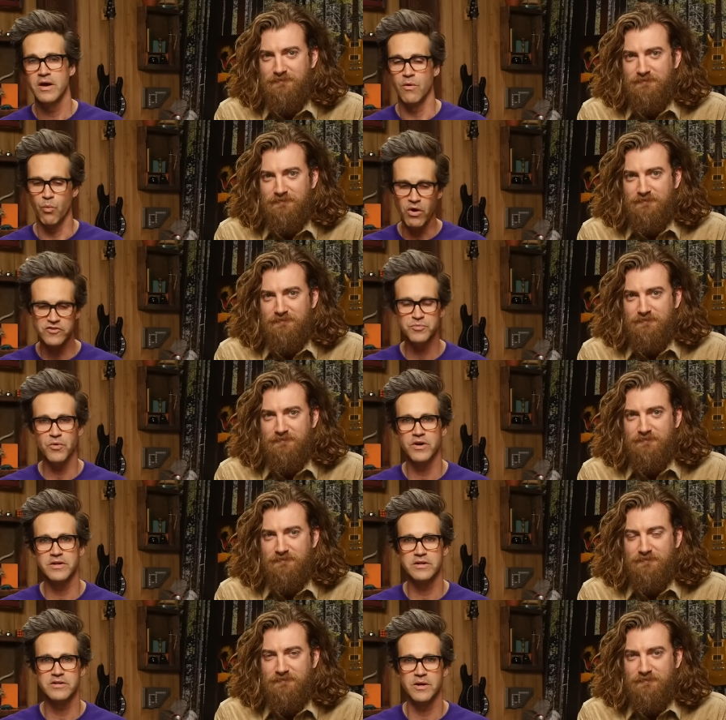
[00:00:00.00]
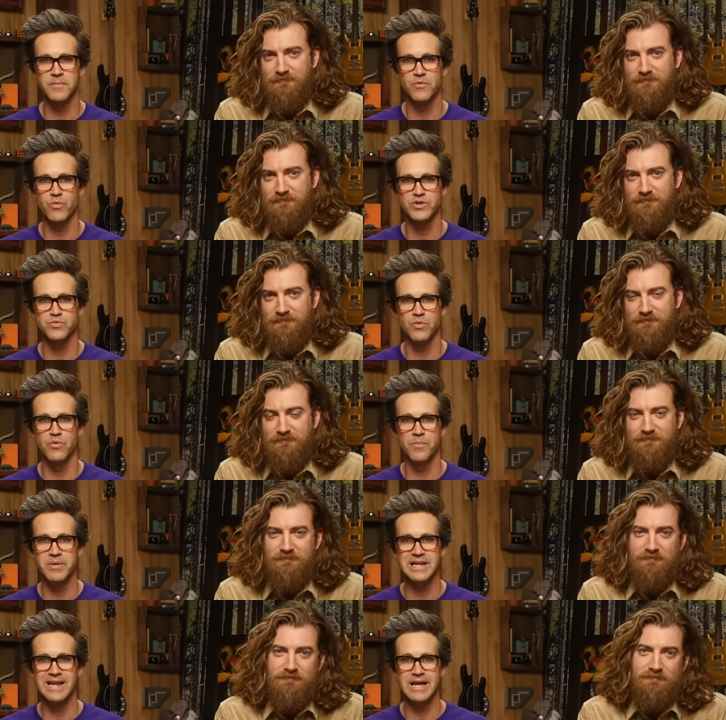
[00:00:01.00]
Speaker 1: once more to determine which one
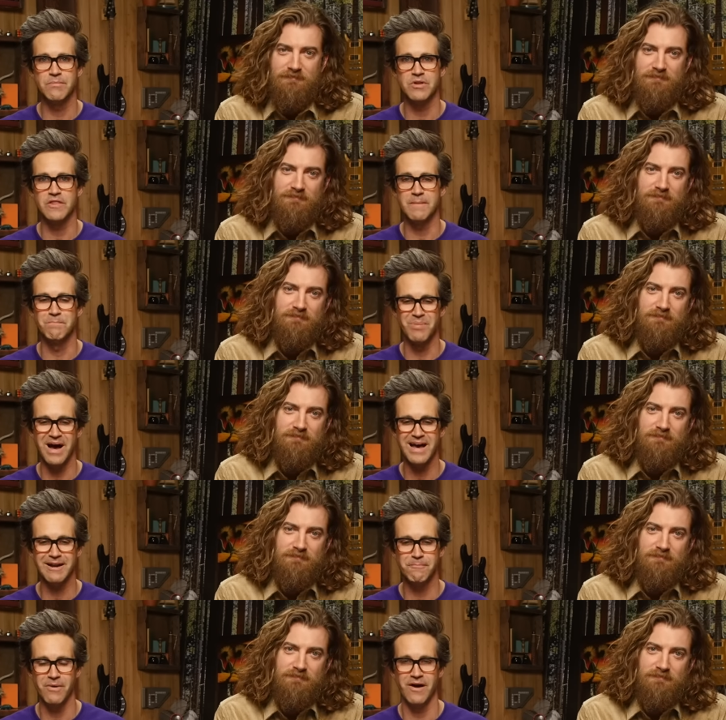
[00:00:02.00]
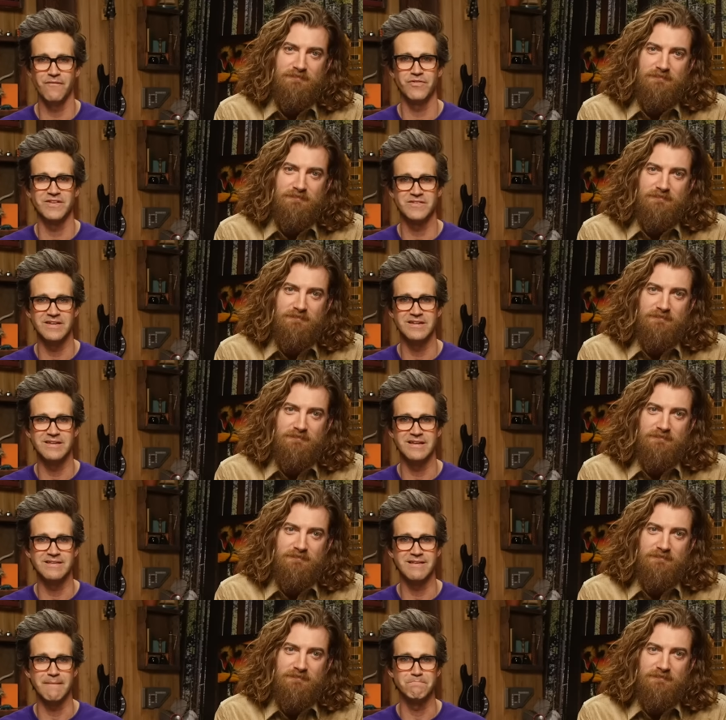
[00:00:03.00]
will be named the bottom of the
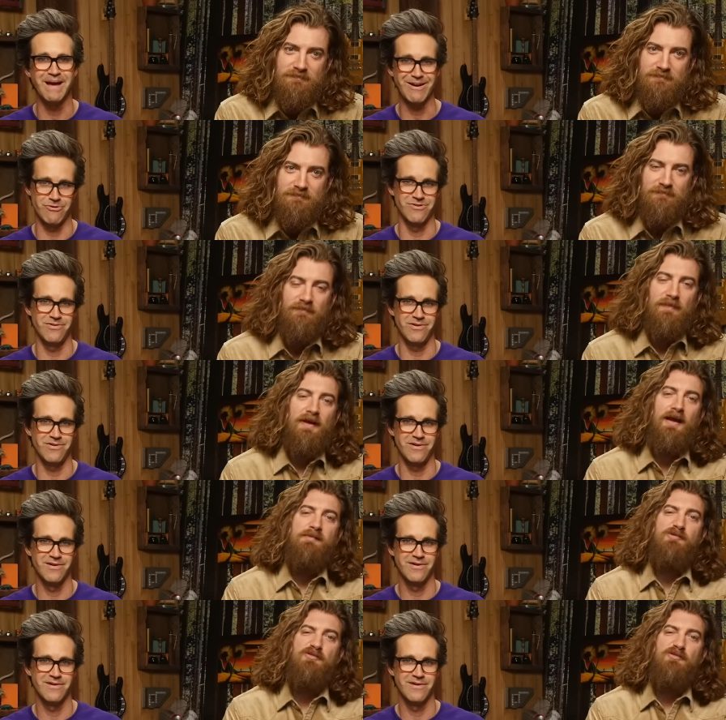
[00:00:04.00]
CTC barrel. And